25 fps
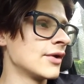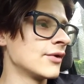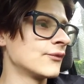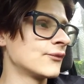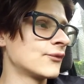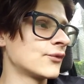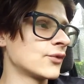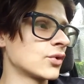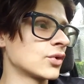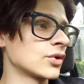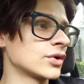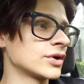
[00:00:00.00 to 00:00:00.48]

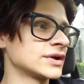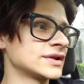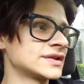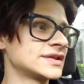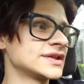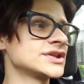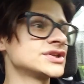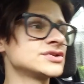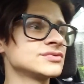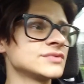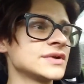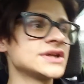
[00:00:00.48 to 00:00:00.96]
for a
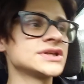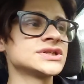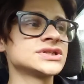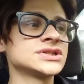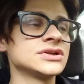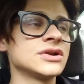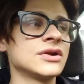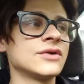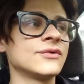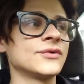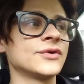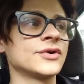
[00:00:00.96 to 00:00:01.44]

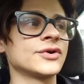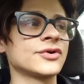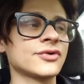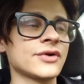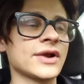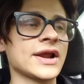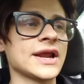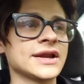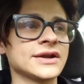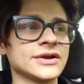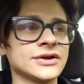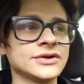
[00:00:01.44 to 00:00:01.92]
situation of a
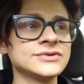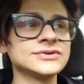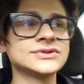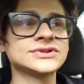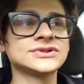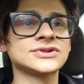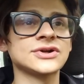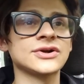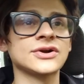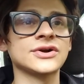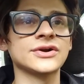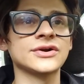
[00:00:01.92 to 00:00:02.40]
crank no
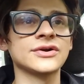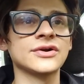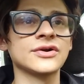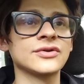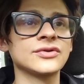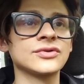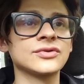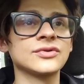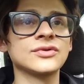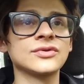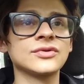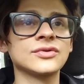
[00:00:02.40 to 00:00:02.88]
start,
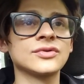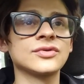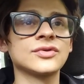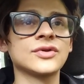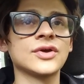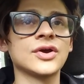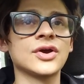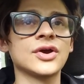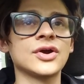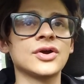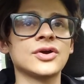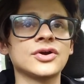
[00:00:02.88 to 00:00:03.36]

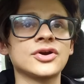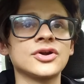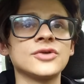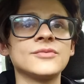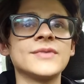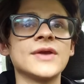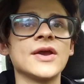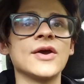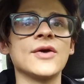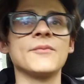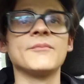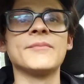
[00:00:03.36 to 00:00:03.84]
there could
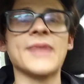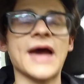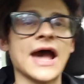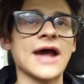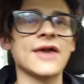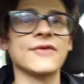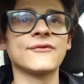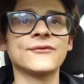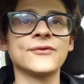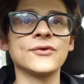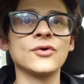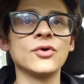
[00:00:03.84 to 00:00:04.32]
be a
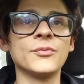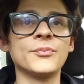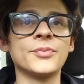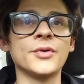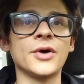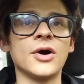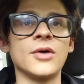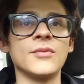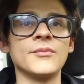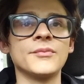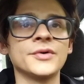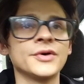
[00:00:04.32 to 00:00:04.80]
bad fuel
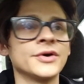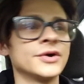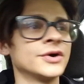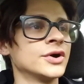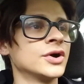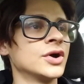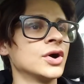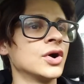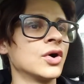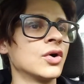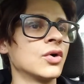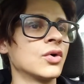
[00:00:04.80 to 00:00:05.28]
pump,
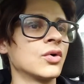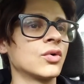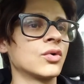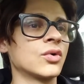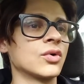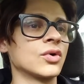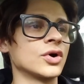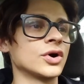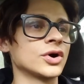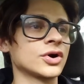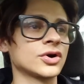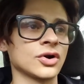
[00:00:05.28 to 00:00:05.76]

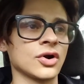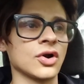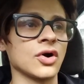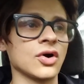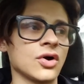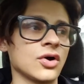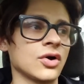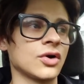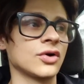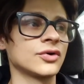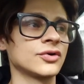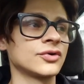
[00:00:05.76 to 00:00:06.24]
or
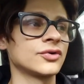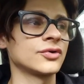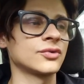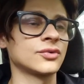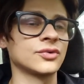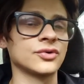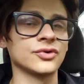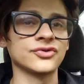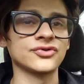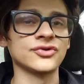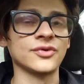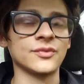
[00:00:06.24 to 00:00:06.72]
clogged,
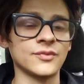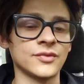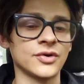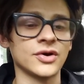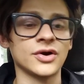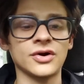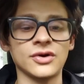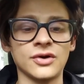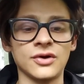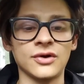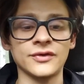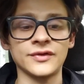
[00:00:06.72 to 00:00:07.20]
or
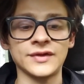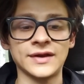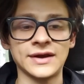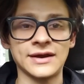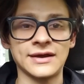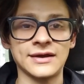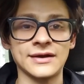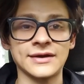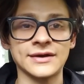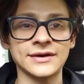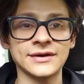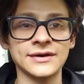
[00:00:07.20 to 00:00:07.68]
somewhere along the
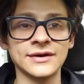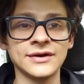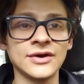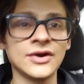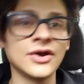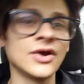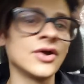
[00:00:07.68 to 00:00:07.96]
line.